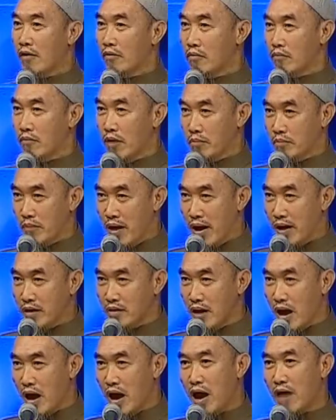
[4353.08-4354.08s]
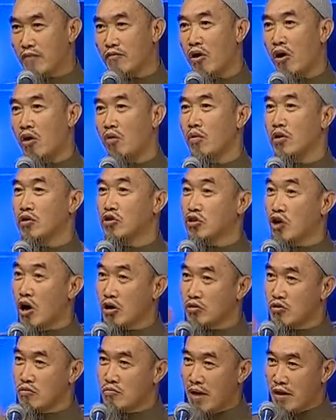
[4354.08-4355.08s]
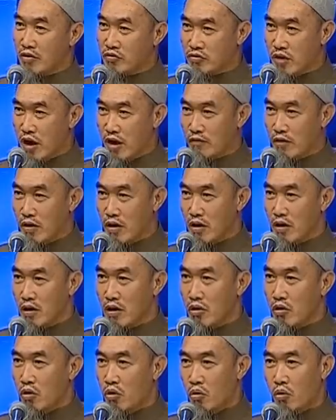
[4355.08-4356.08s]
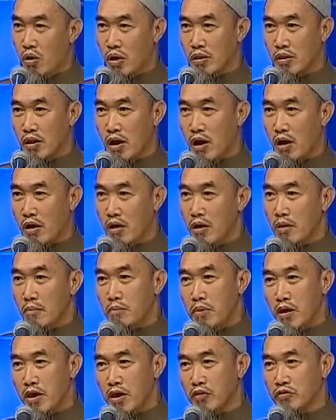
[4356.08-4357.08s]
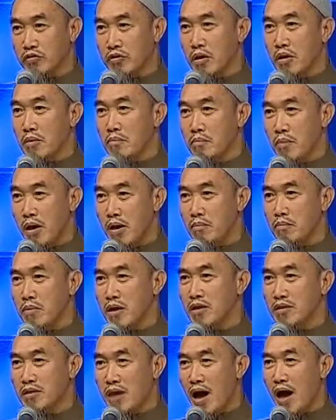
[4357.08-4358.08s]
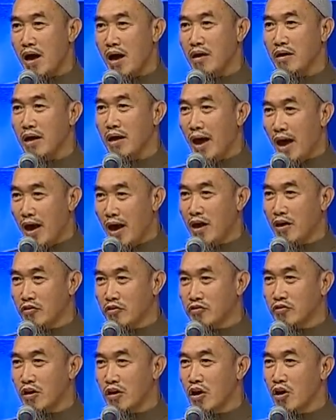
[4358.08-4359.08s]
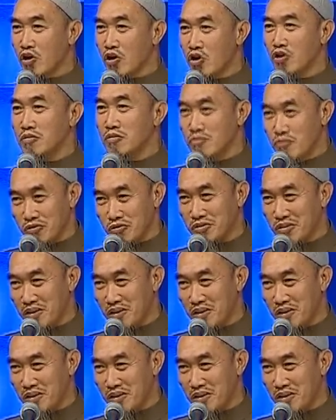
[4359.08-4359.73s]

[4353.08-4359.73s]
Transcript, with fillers: up my mind. I have always talked to myself, Oh Allah, please make me die as a good